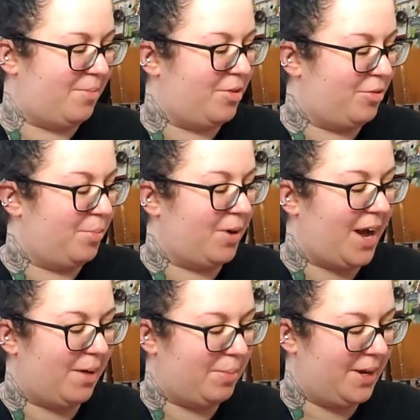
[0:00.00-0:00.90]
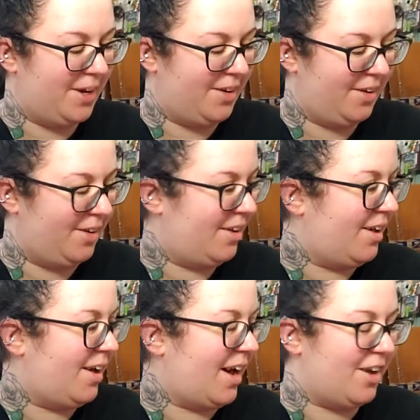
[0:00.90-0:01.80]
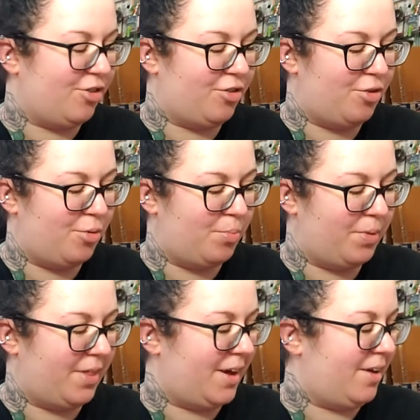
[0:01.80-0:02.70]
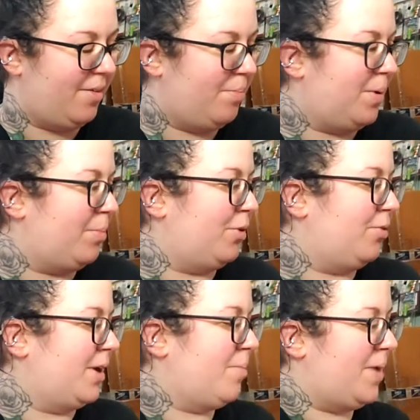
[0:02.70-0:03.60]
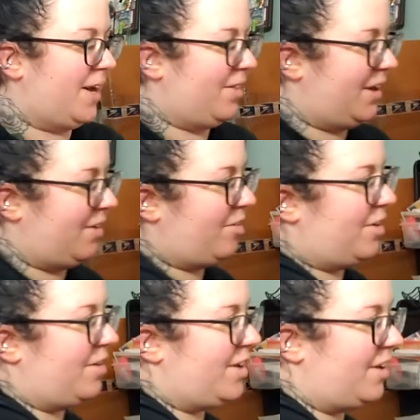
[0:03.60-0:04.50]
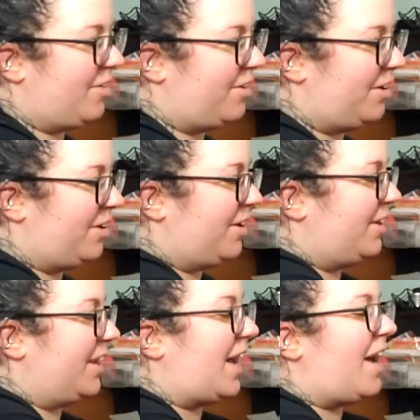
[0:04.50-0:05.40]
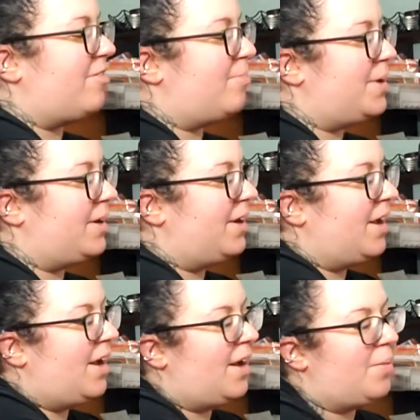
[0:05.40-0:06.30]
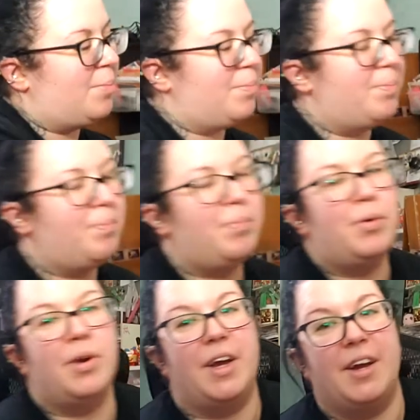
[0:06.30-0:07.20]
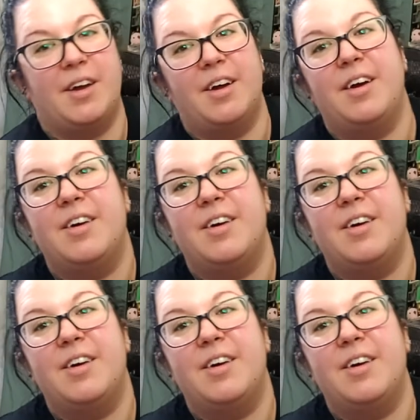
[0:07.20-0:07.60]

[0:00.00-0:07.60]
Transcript: super happy. I just hope that people don't get mad that it's going to take so long. Like, I've been putting